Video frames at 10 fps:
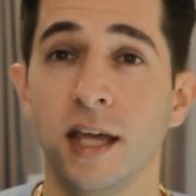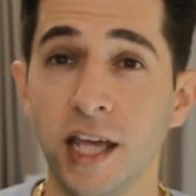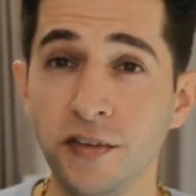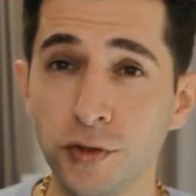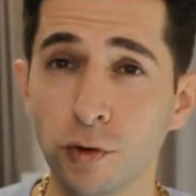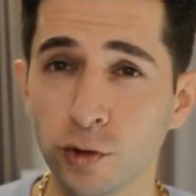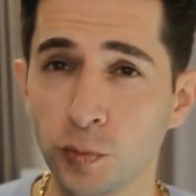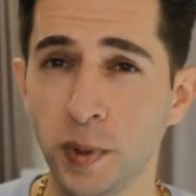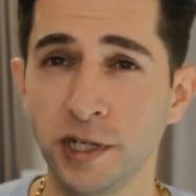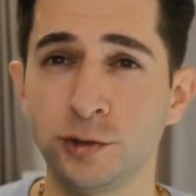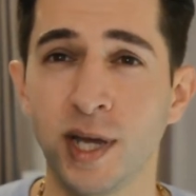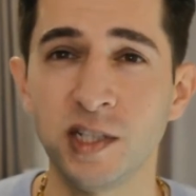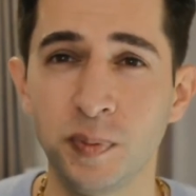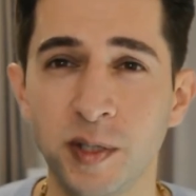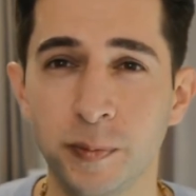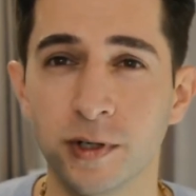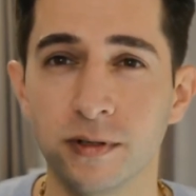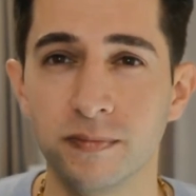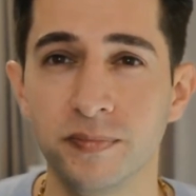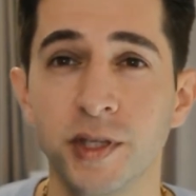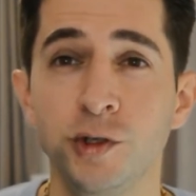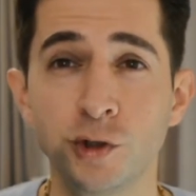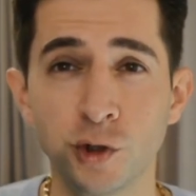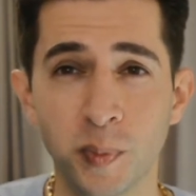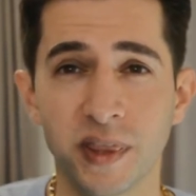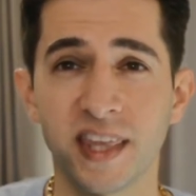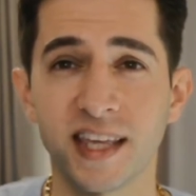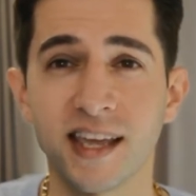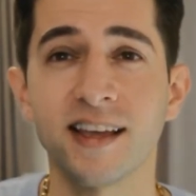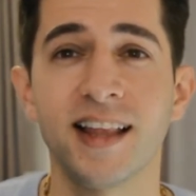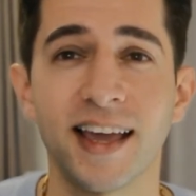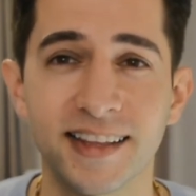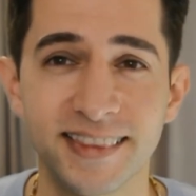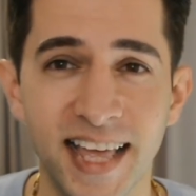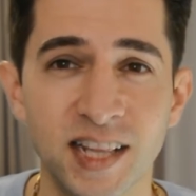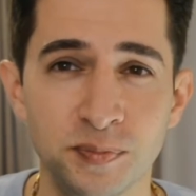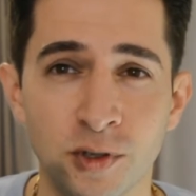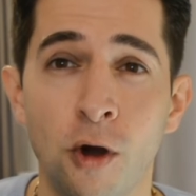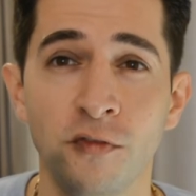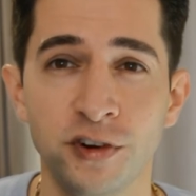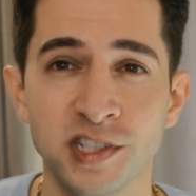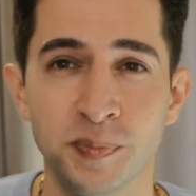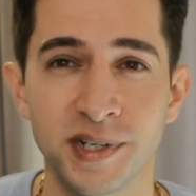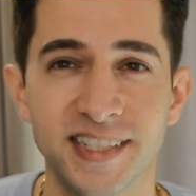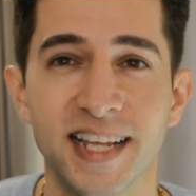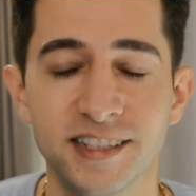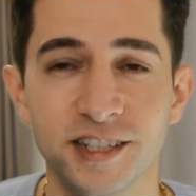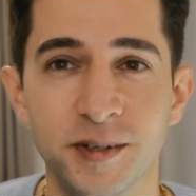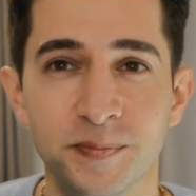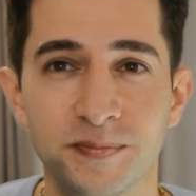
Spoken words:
If you want to persuade people, you should be thinking like a TED conference presenter.